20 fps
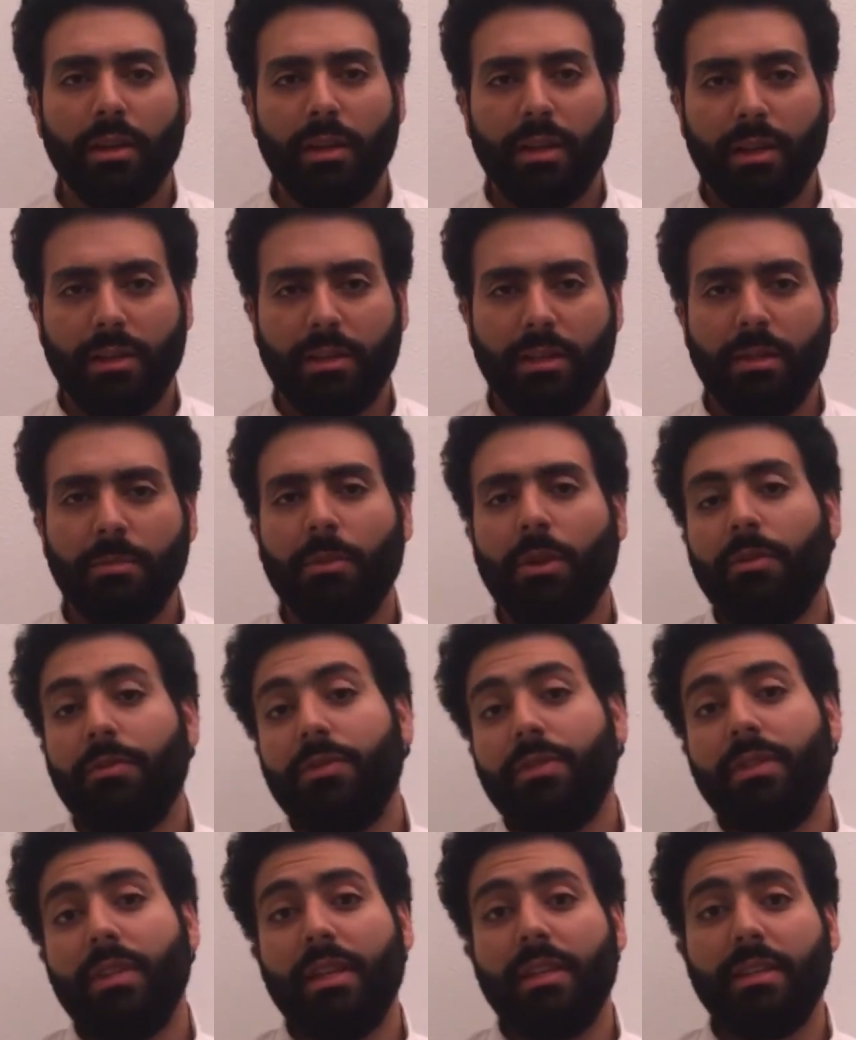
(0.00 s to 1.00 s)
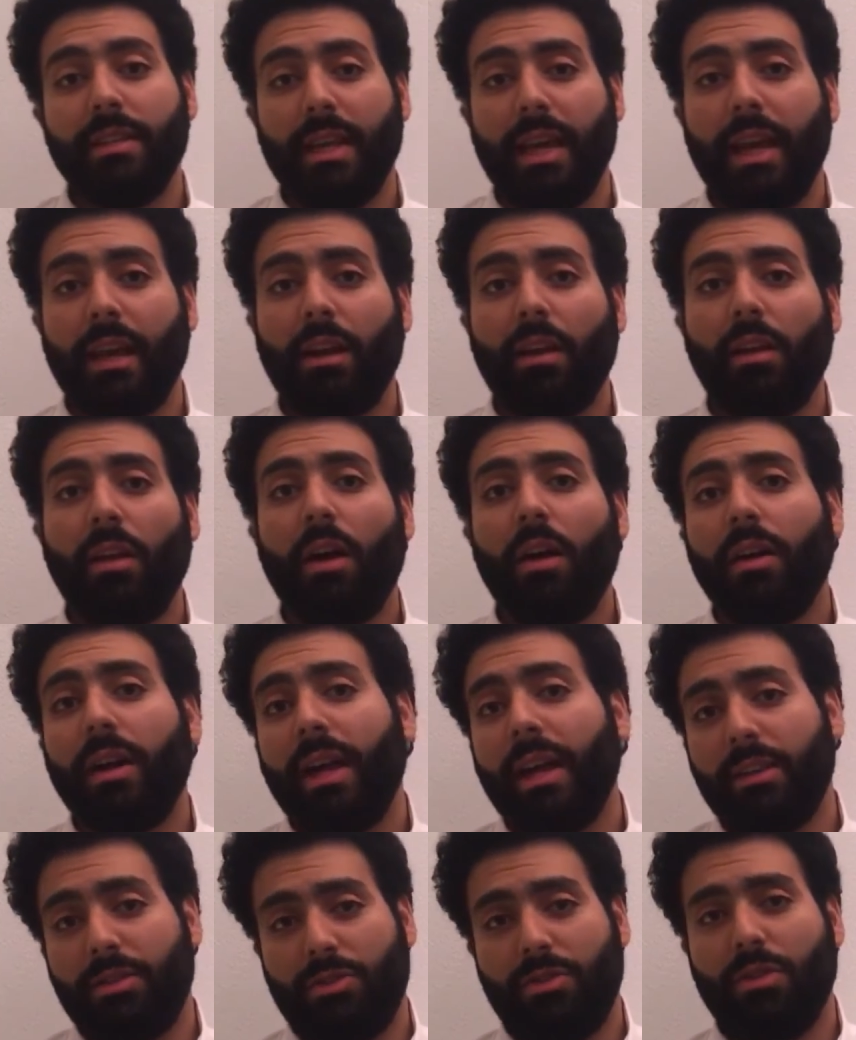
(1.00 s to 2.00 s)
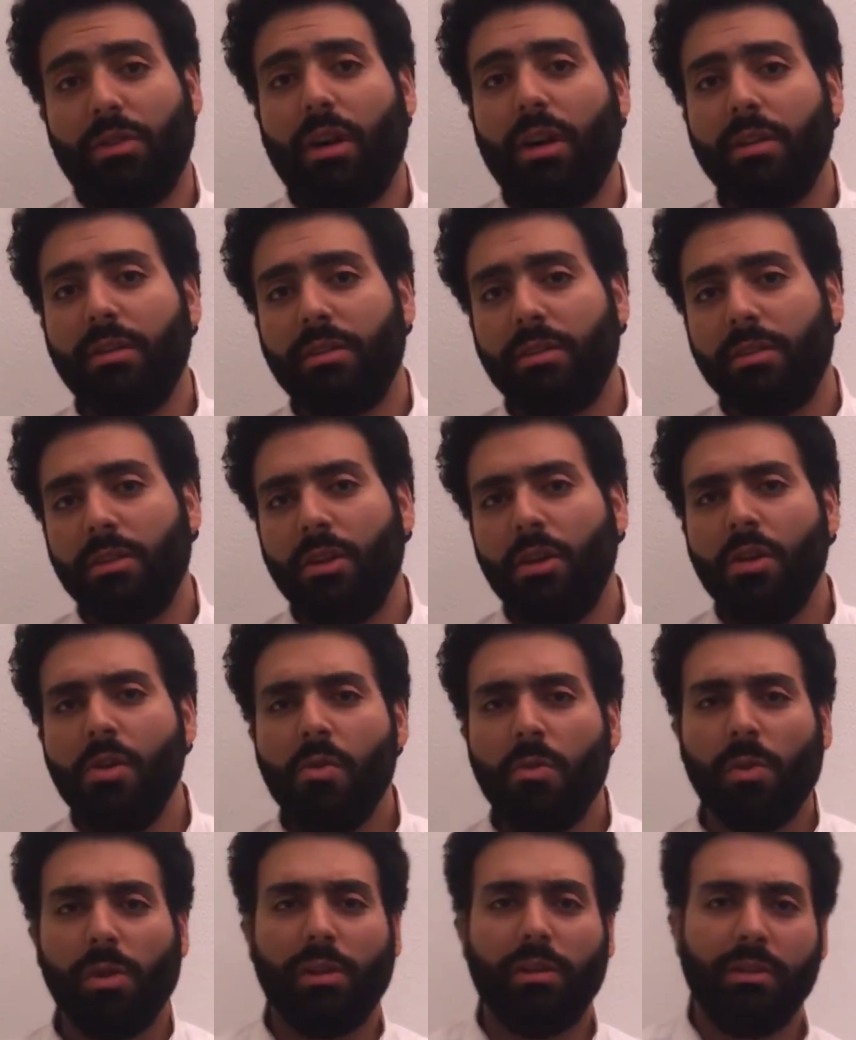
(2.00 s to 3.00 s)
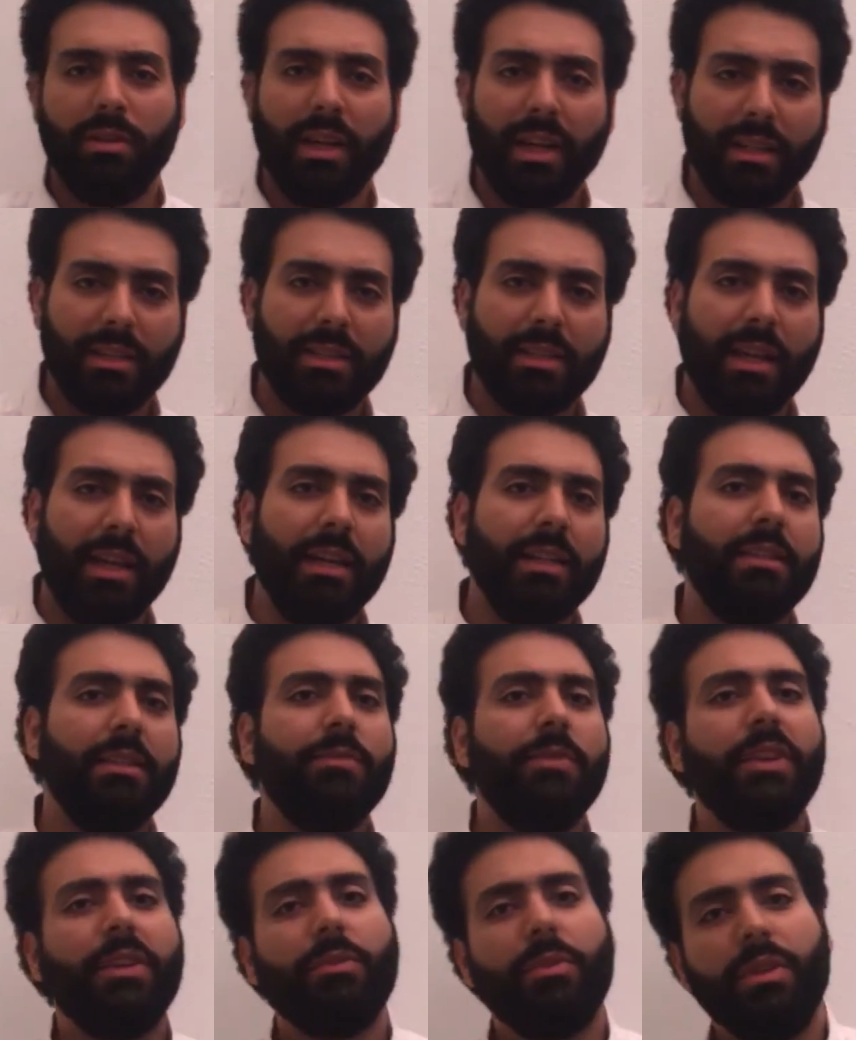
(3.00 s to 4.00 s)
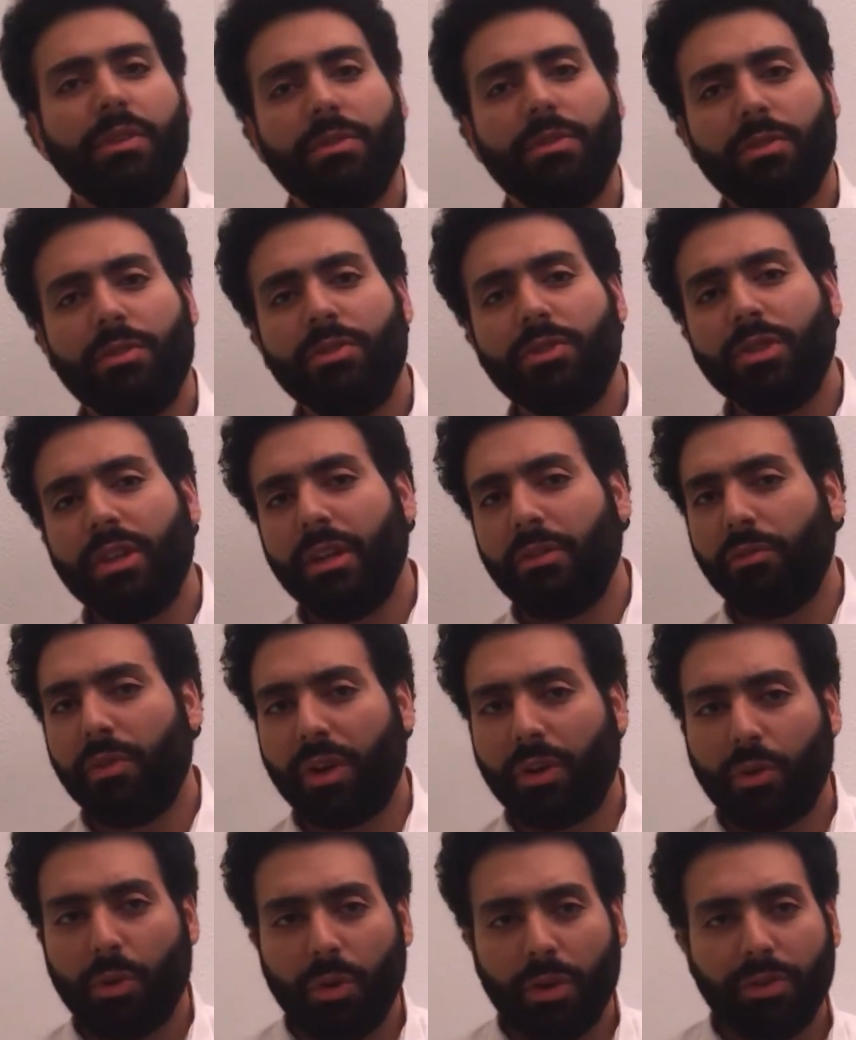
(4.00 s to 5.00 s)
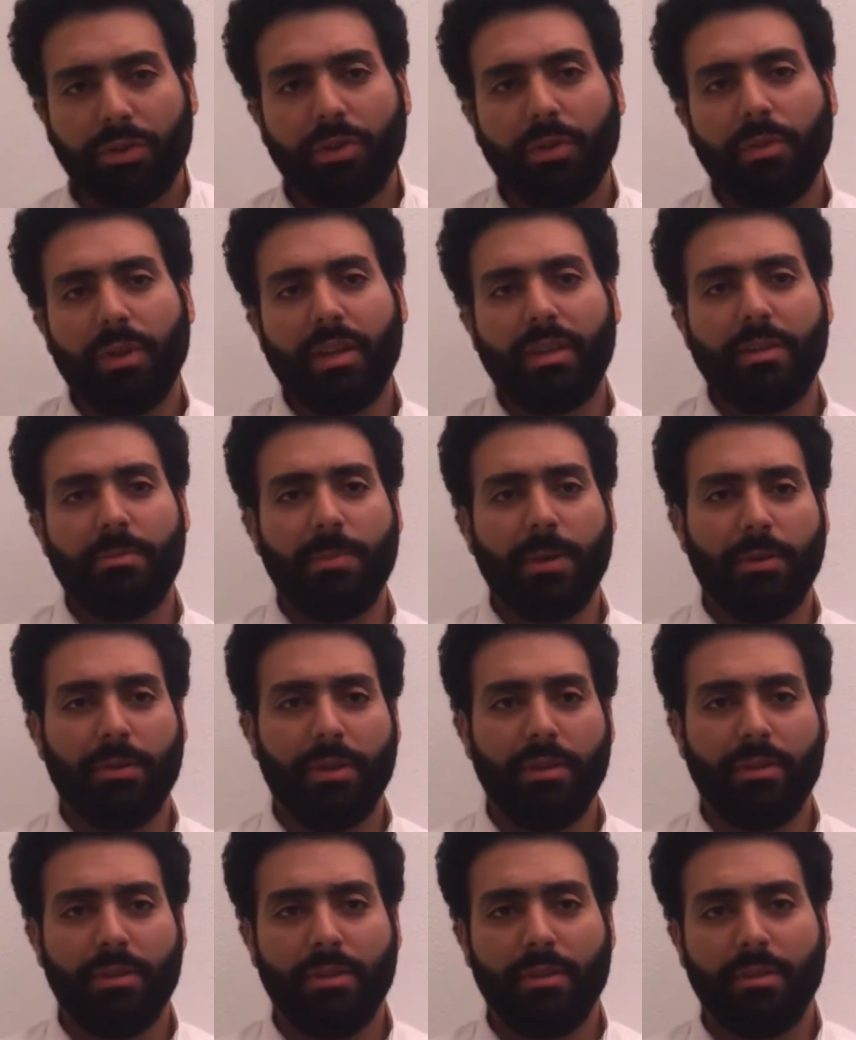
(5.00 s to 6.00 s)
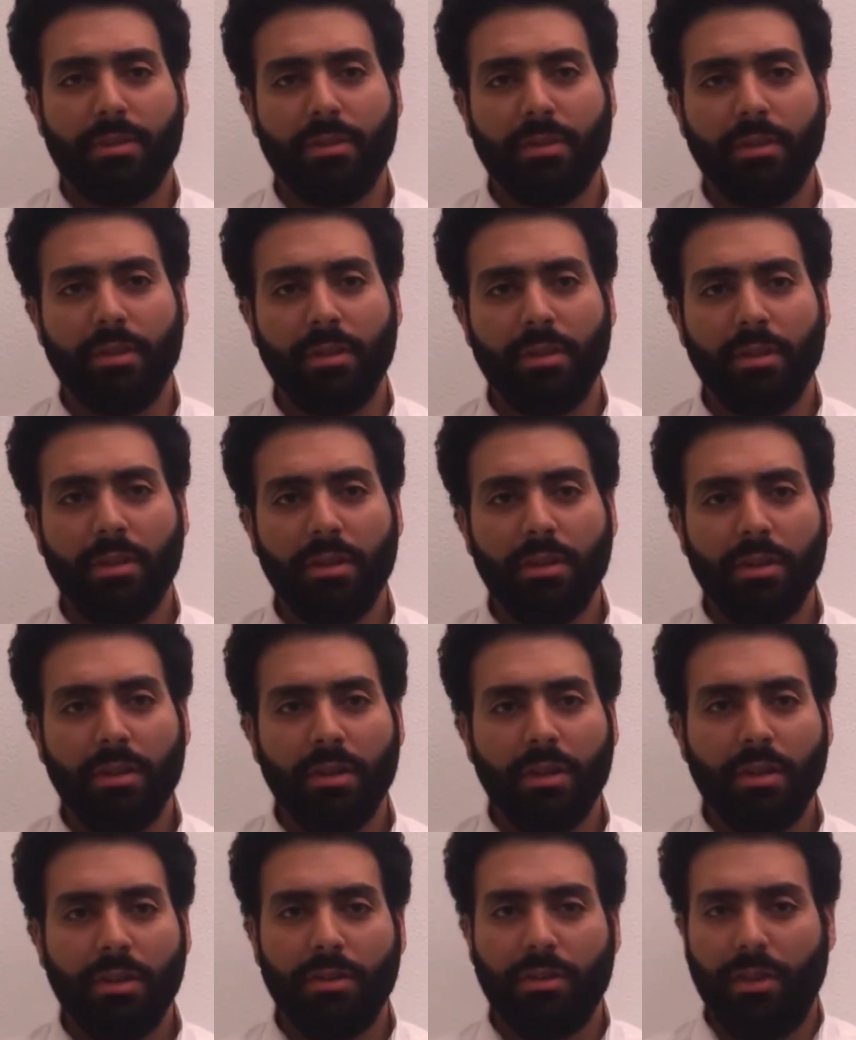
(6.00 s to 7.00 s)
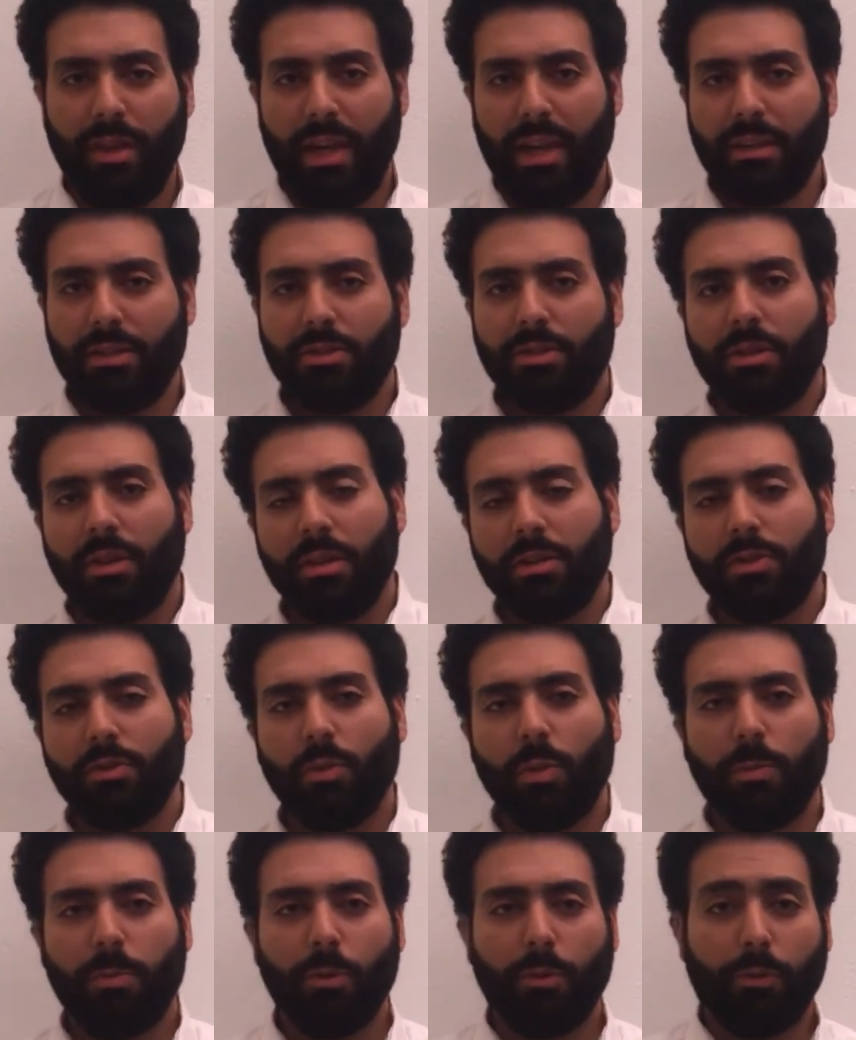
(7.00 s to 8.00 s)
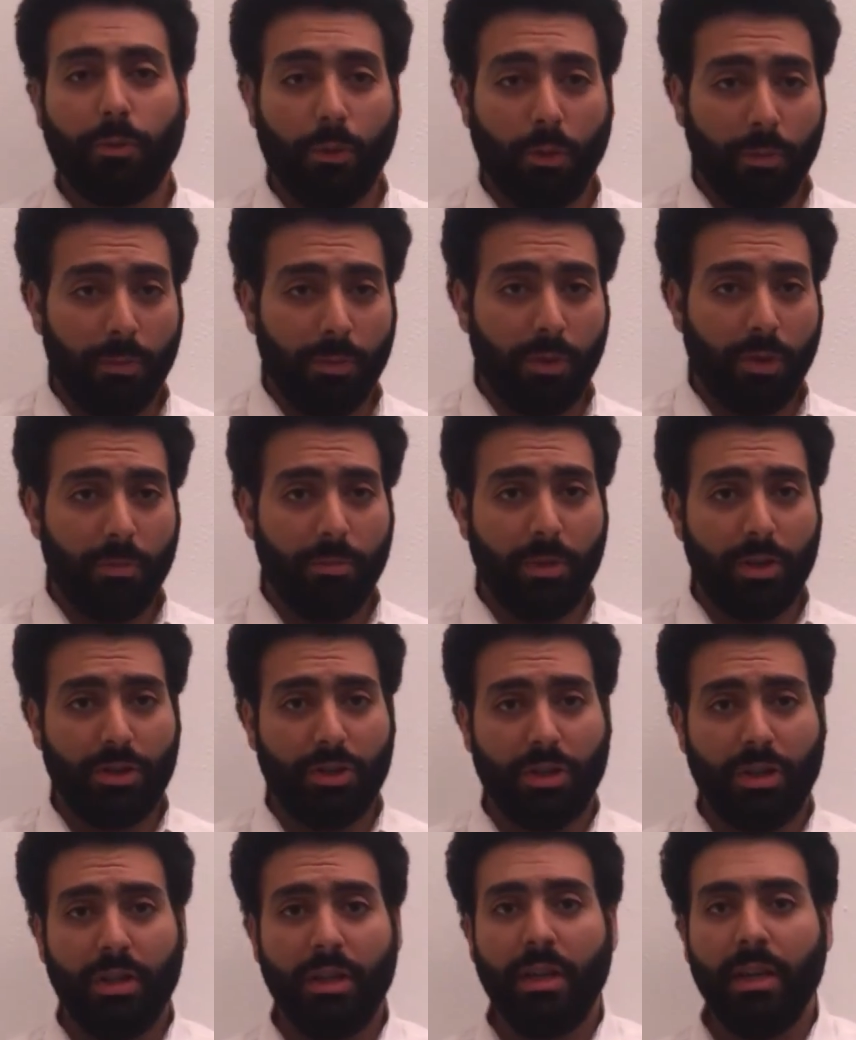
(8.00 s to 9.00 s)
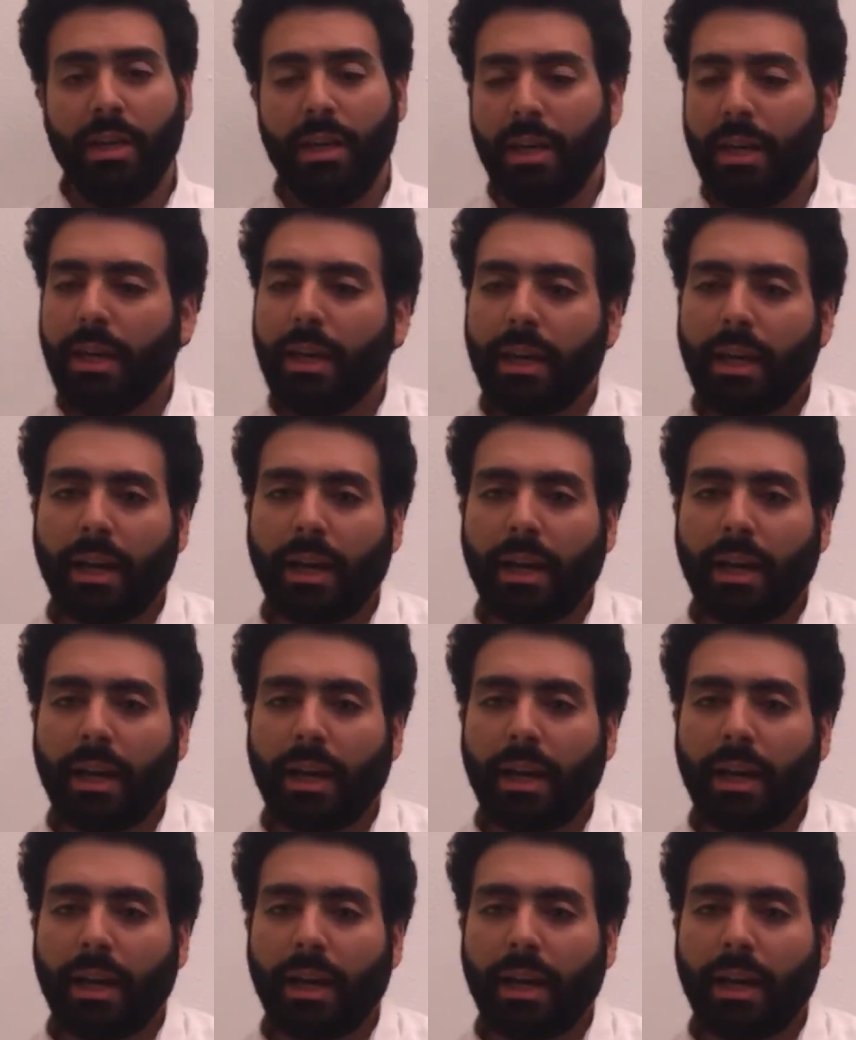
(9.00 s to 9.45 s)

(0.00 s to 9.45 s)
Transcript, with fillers: a team of six analog astronauts will conduct scientific research and record their experiences. The astronauts will perform their mission in